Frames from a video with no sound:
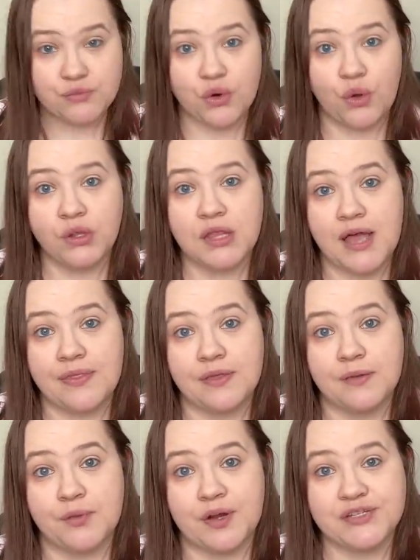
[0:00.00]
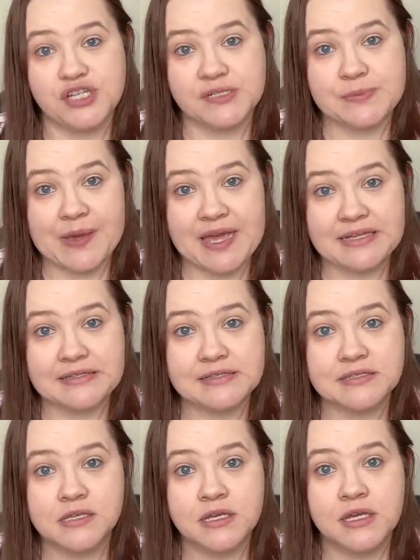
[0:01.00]
roll on the project
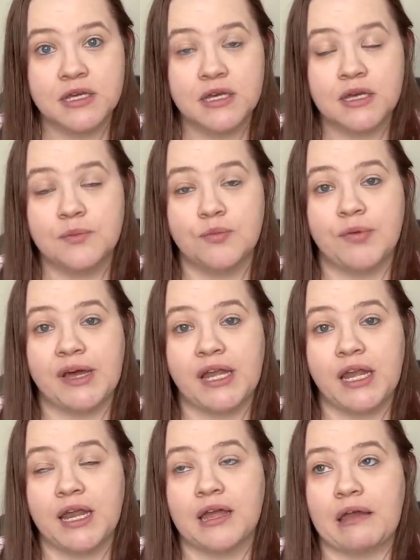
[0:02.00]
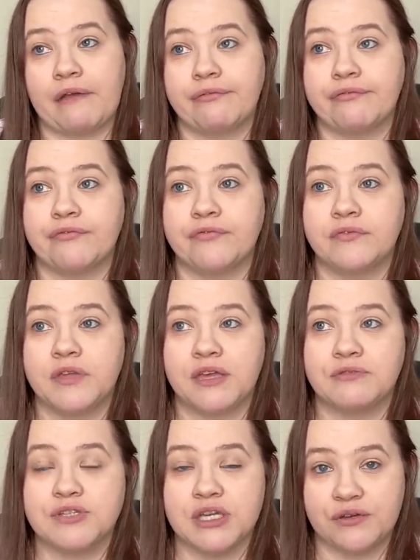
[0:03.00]
bags, but if
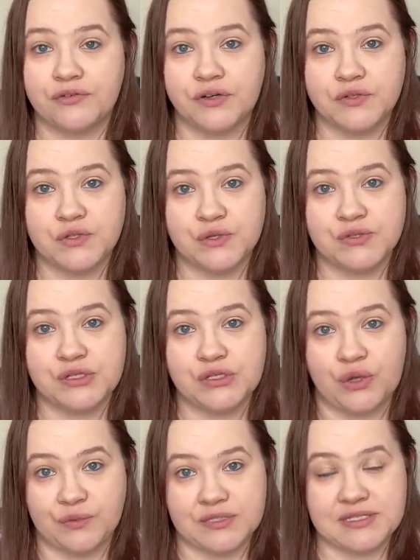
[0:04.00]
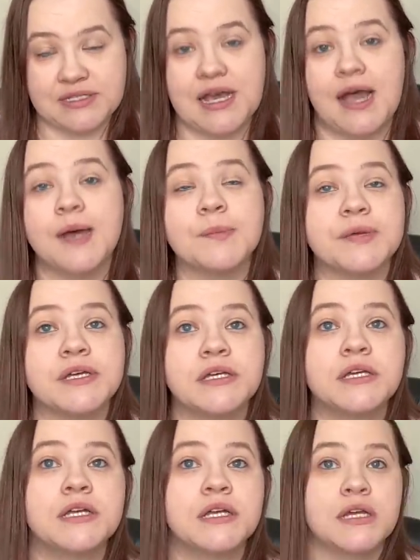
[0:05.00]
if Jennifer and Susan don't stop,
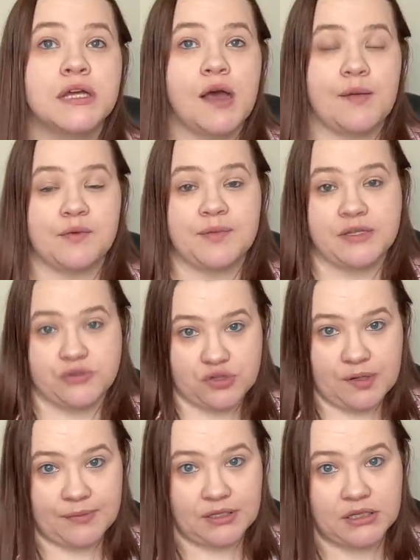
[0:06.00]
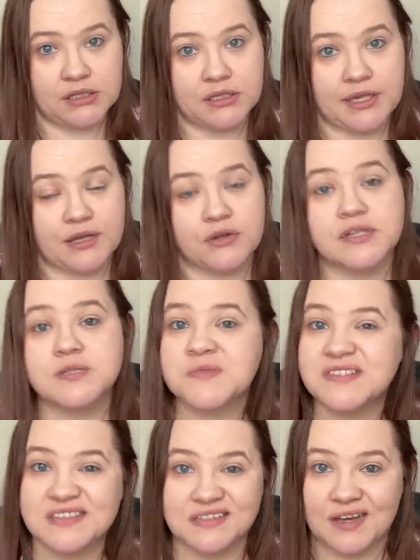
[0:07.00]
I'm gonna be in trouble. And
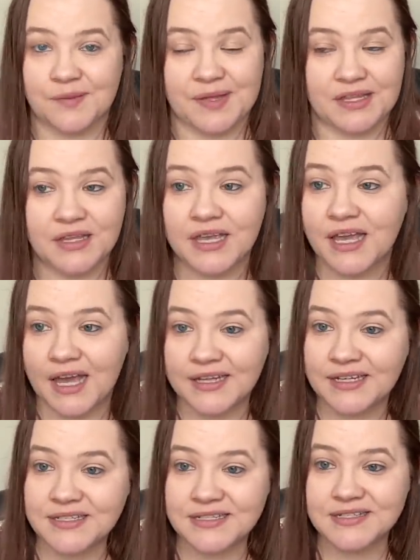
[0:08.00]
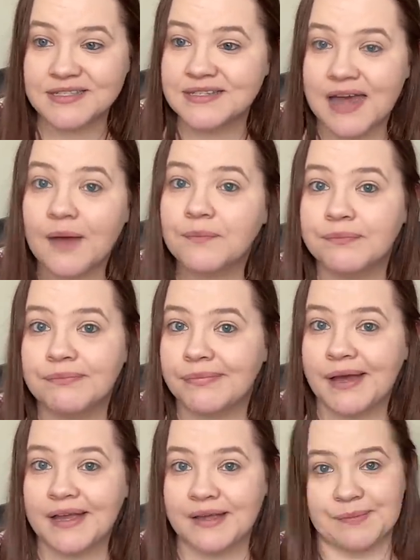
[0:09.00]
Christmas is coming. Like I need to stop
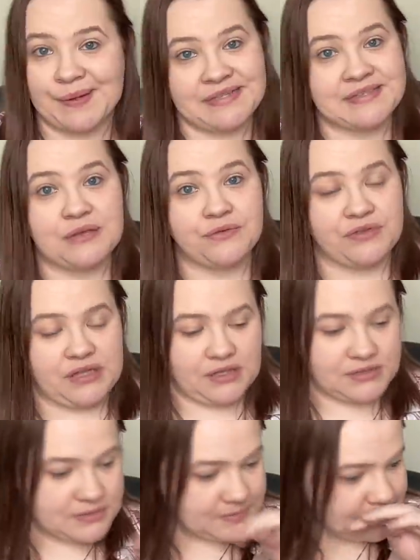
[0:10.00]
buying myself things.